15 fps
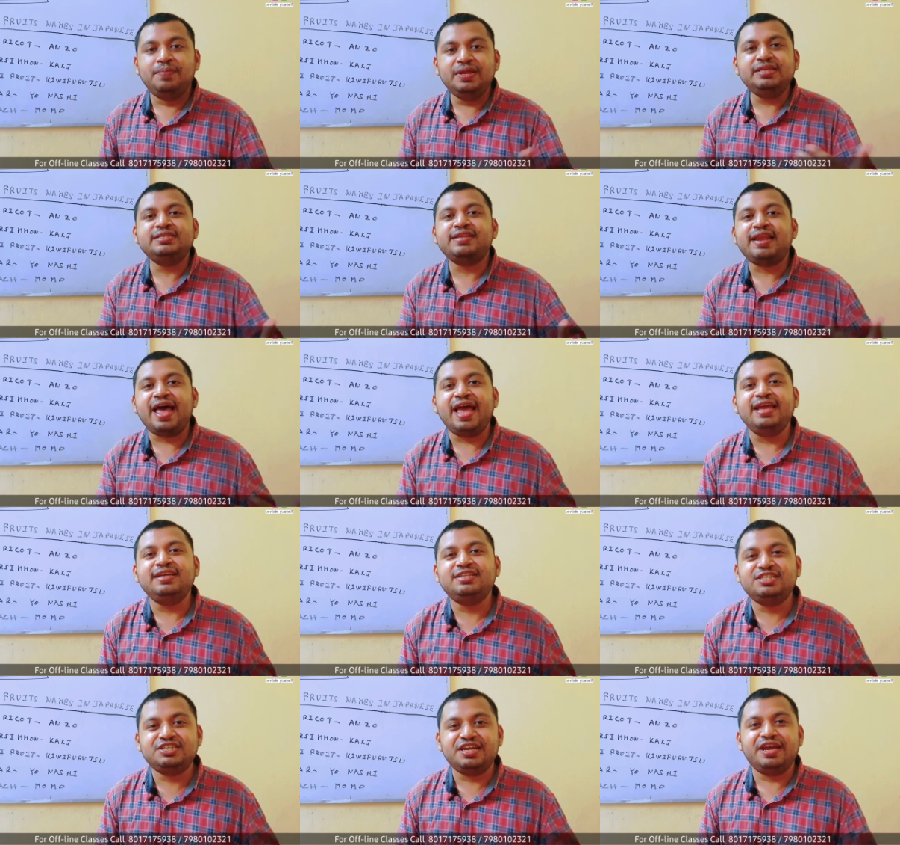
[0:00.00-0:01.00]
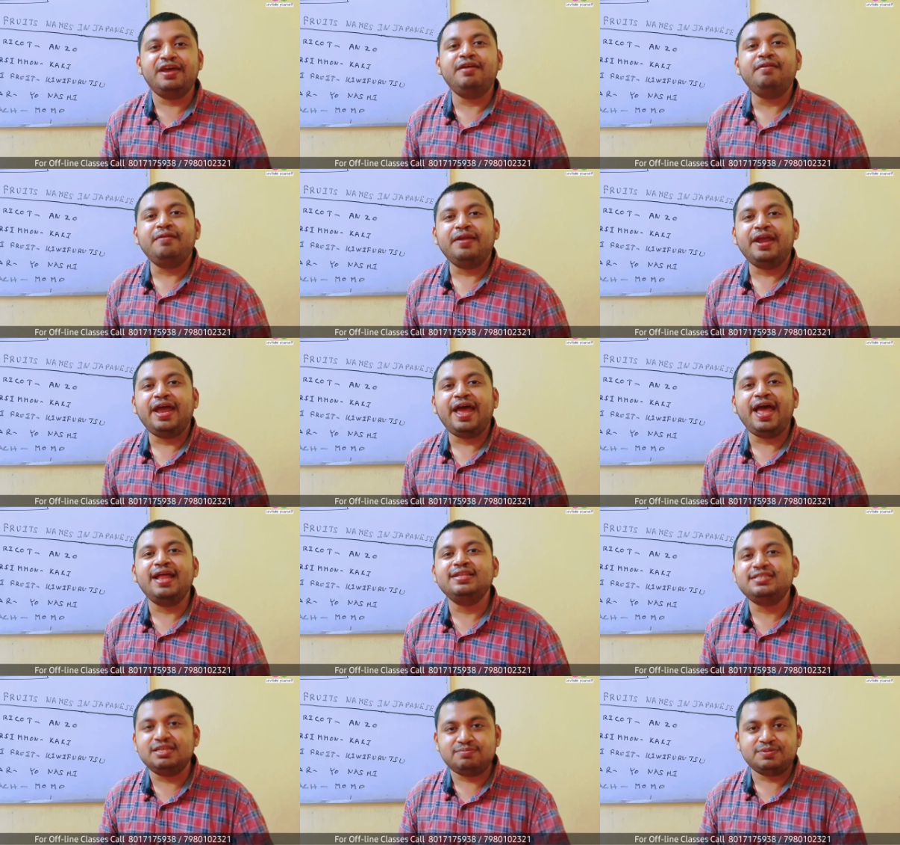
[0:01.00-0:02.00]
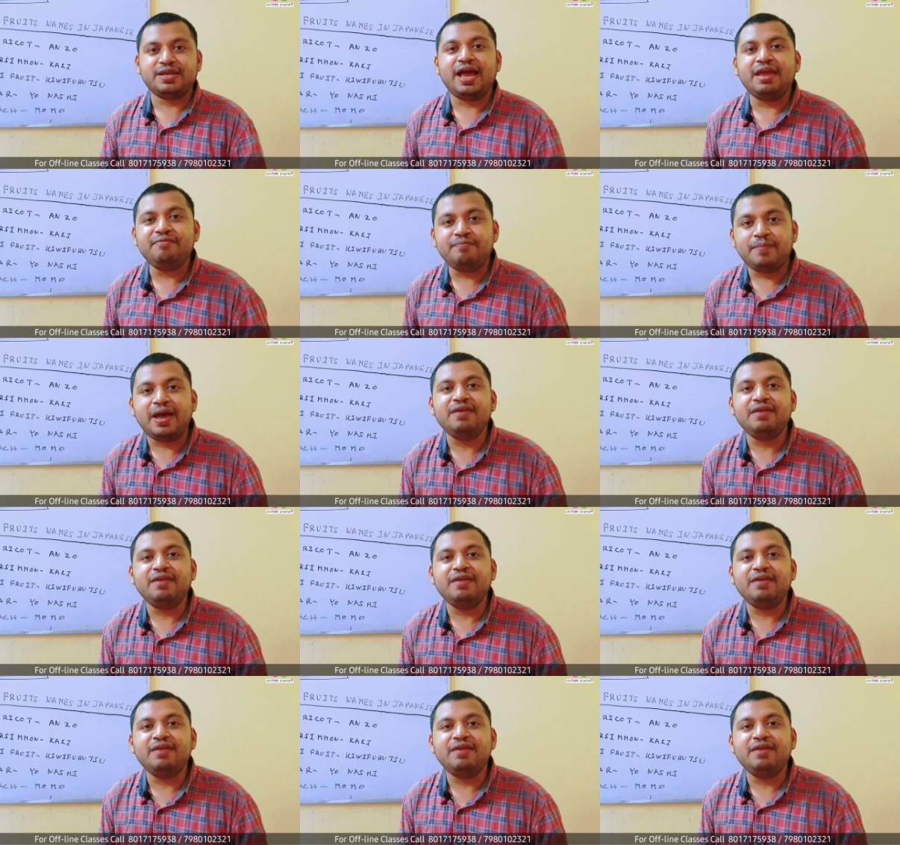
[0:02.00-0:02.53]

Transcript: Please like, share and subscribe